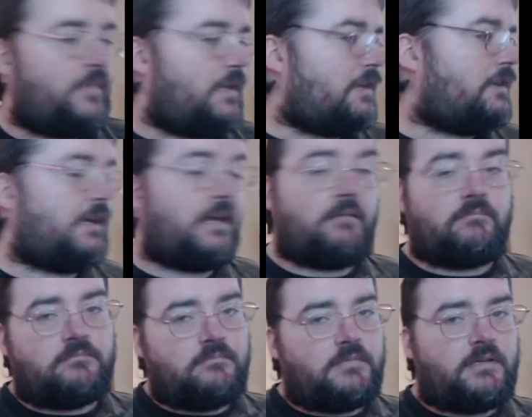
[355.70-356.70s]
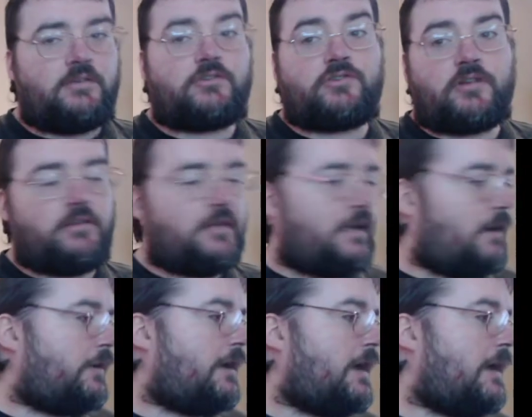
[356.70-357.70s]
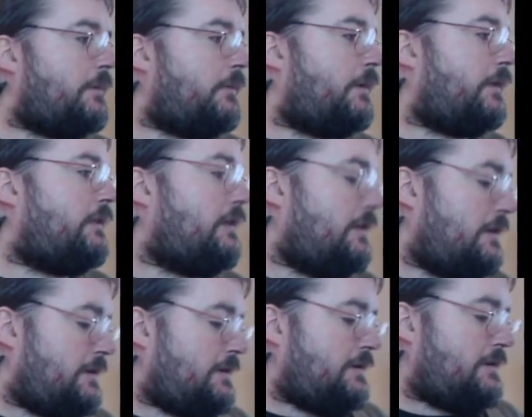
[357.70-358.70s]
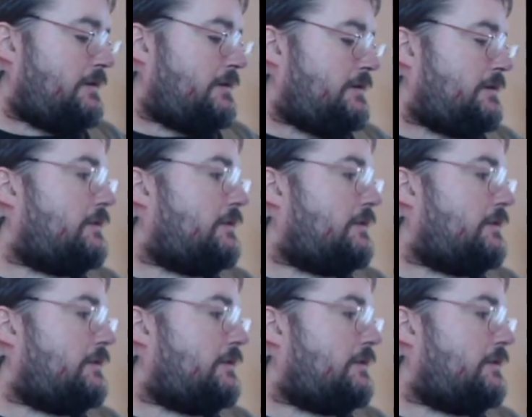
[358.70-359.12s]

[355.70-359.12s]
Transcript: you get what you're happy with. So